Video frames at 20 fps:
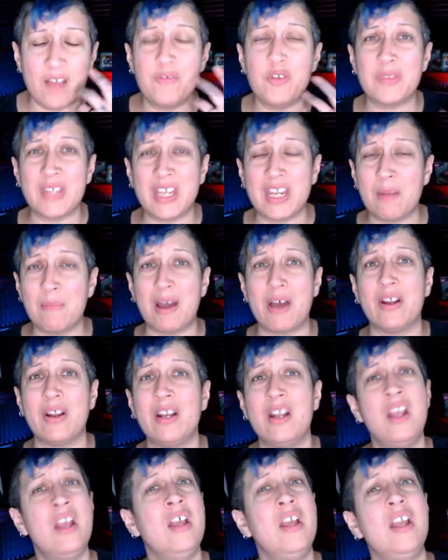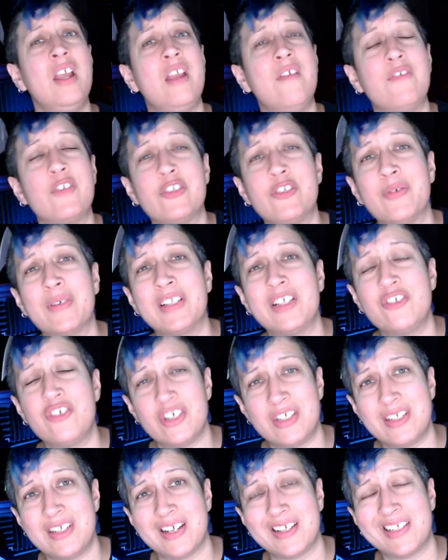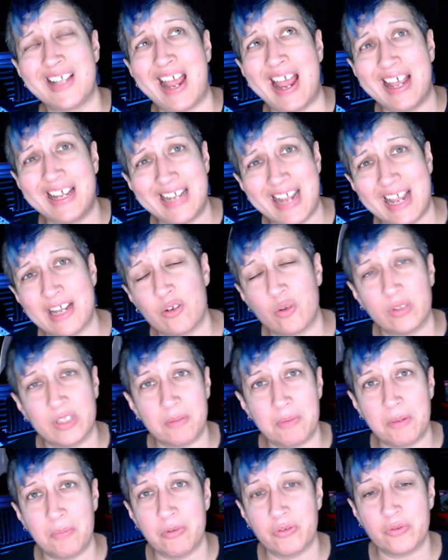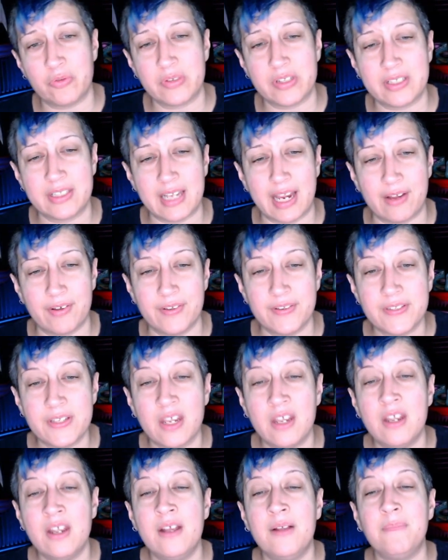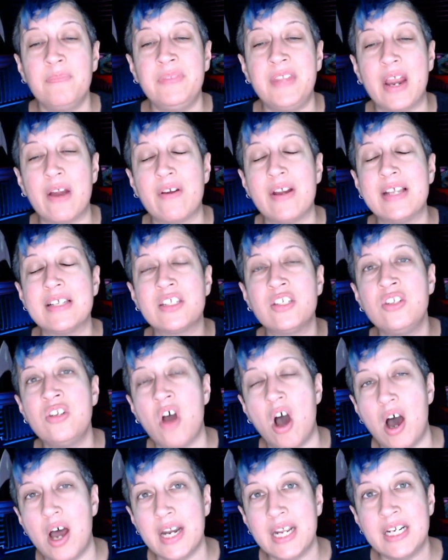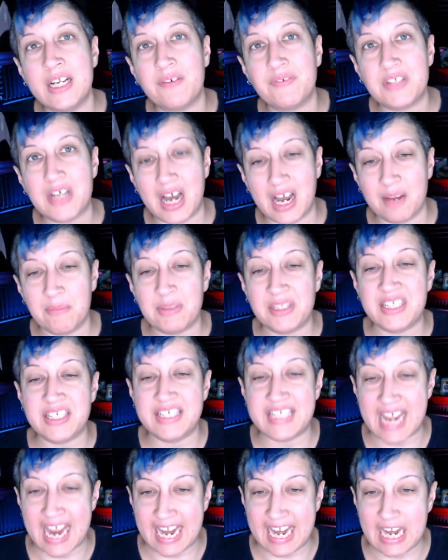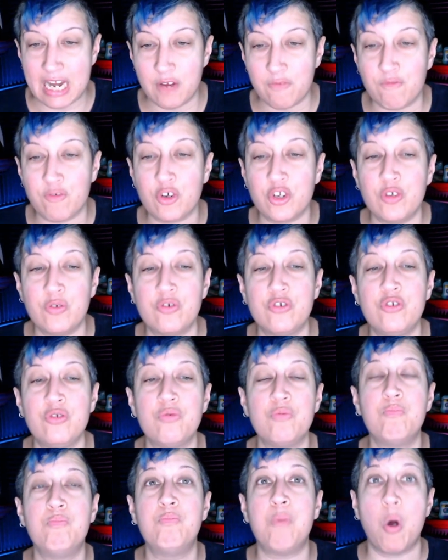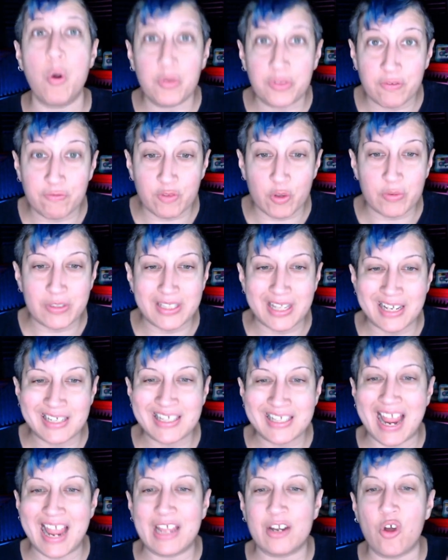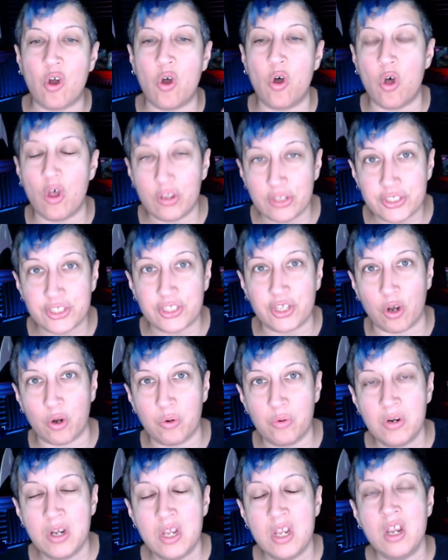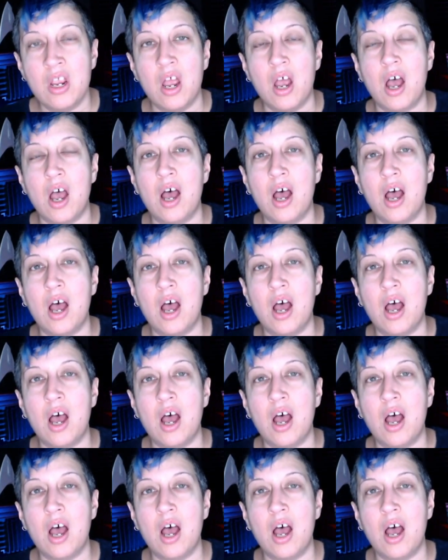Now, if you think about it, if you're doing logistics and handholding people through the sales, there is not enough time in the day for you to do both of those things and also